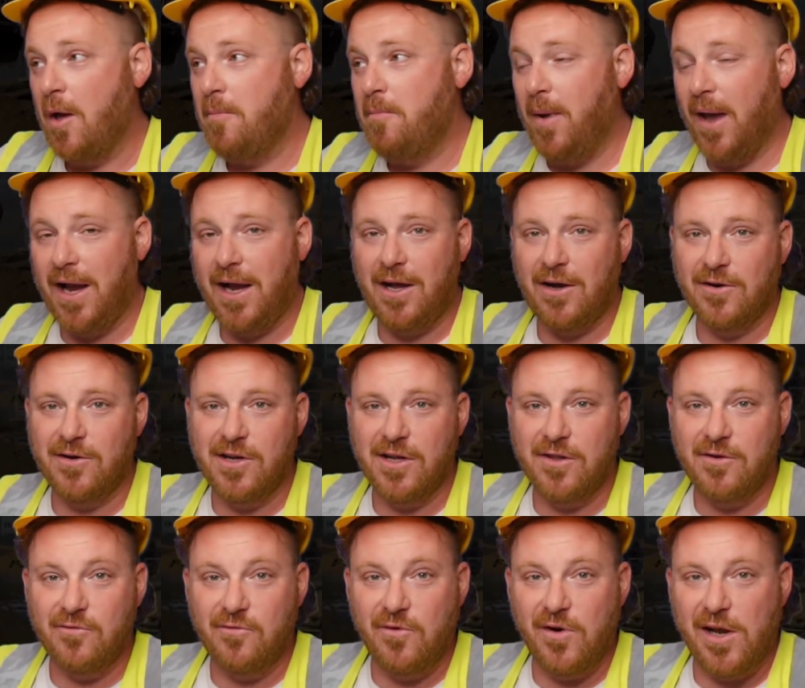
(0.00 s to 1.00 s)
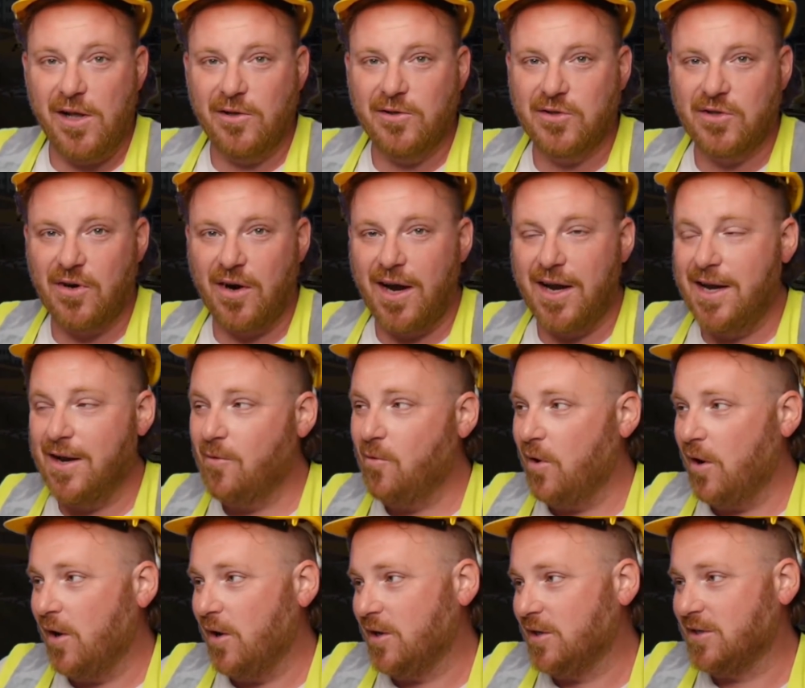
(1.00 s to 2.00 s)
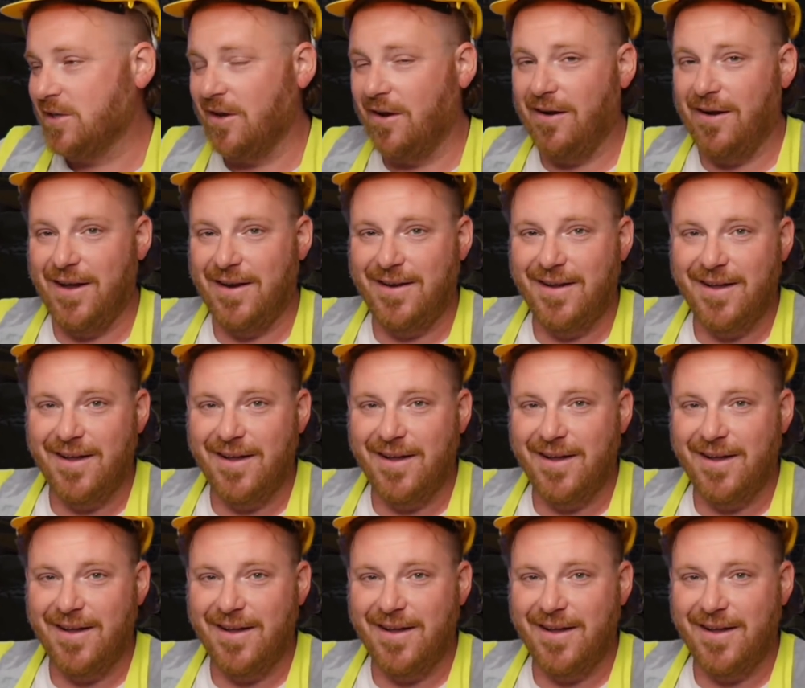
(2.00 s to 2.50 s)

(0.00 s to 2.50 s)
Back onto the Real Tradie worksite.